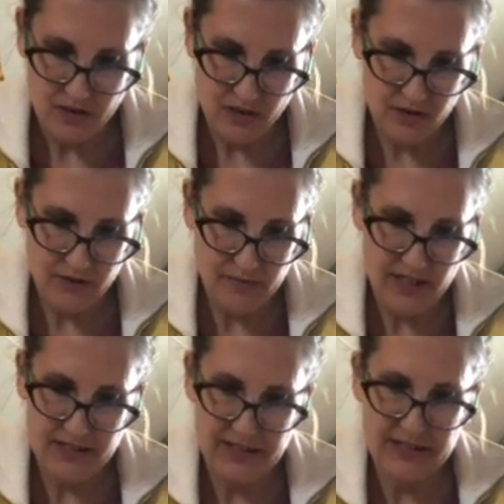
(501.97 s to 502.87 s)

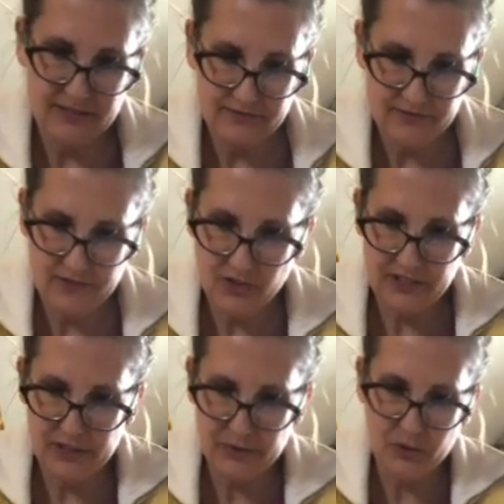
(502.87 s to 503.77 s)
and I thought
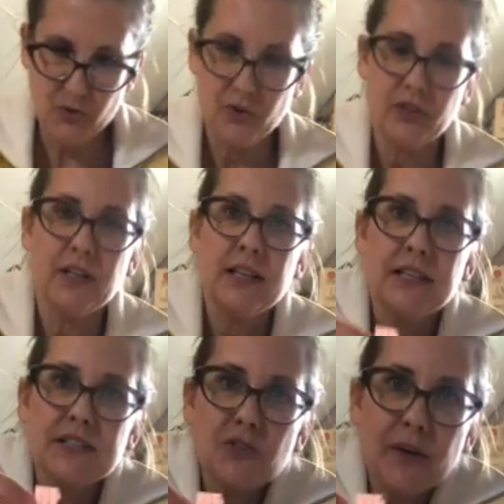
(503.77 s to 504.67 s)
they were cool.
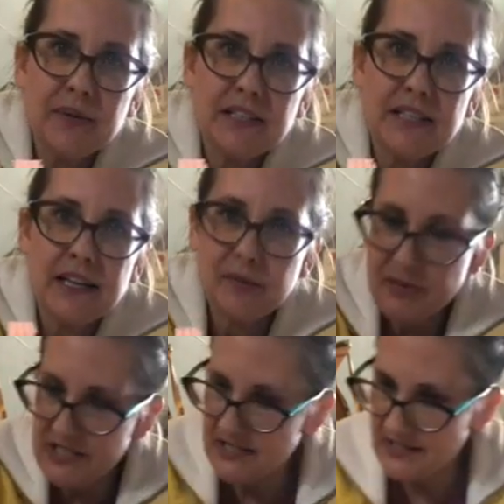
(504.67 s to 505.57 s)
So I'm going to take a
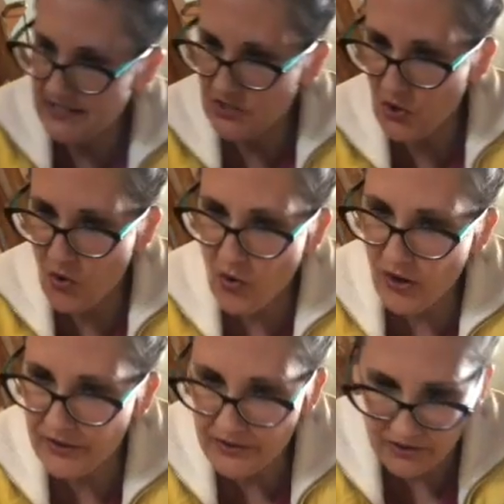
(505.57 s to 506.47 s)
piece of this
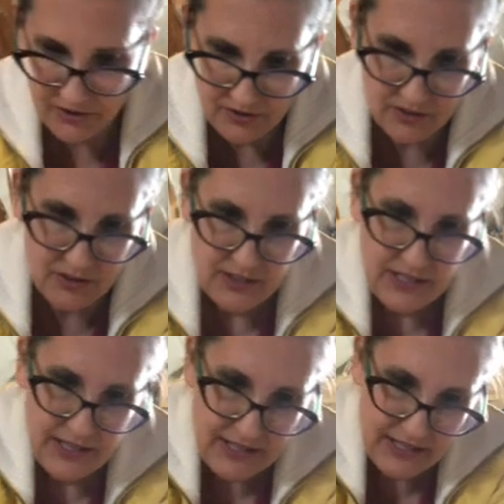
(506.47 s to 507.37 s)
coral,
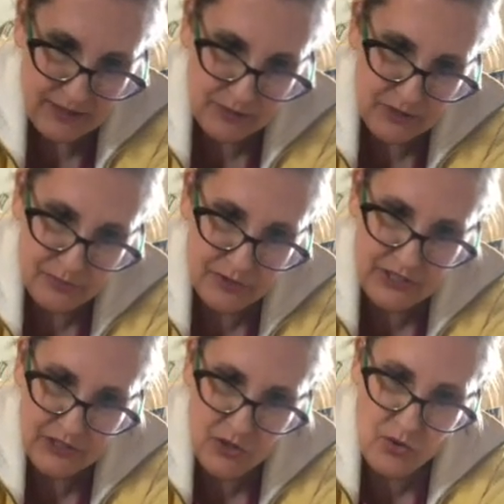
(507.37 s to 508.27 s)
and I'm going to put
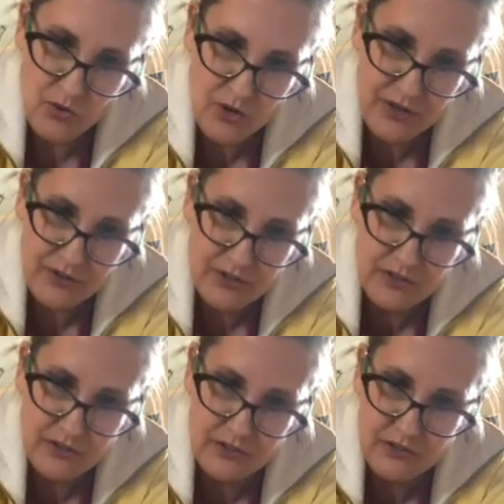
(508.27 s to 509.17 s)
the
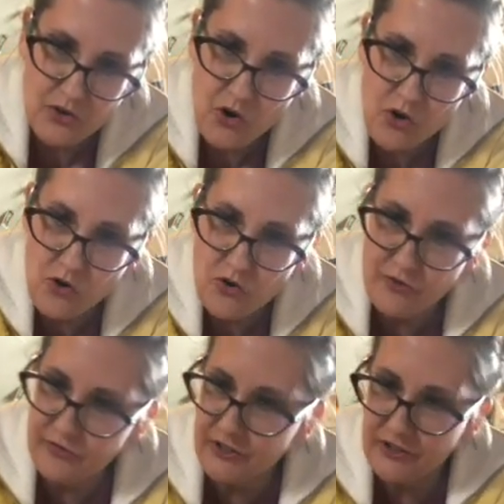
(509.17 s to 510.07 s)
coral
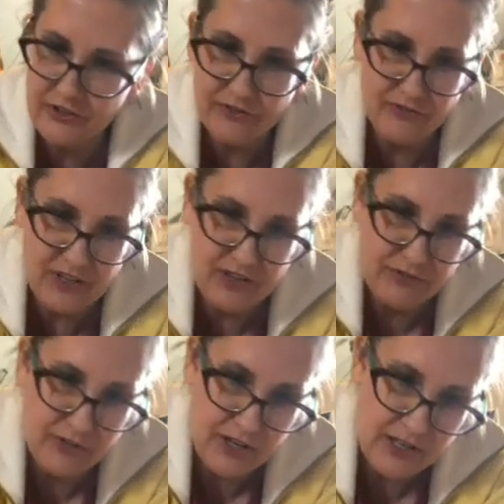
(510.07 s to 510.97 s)
over the
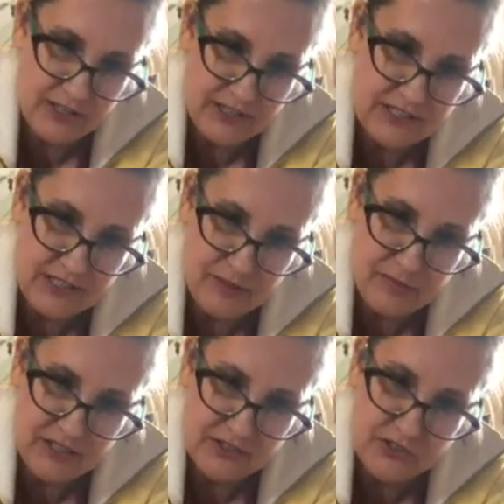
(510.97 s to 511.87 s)
Vivre. It's going to
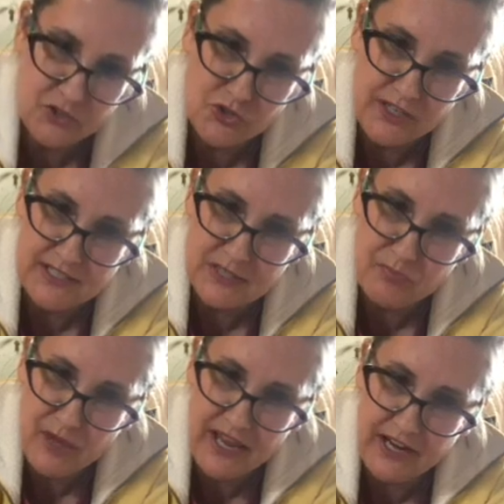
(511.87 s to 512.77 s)
be a little
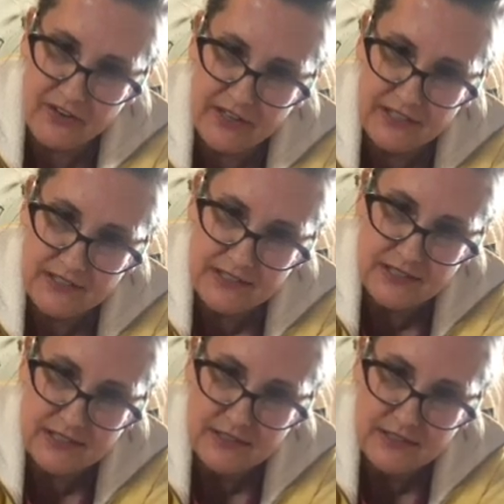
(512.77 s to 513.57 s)
transparent.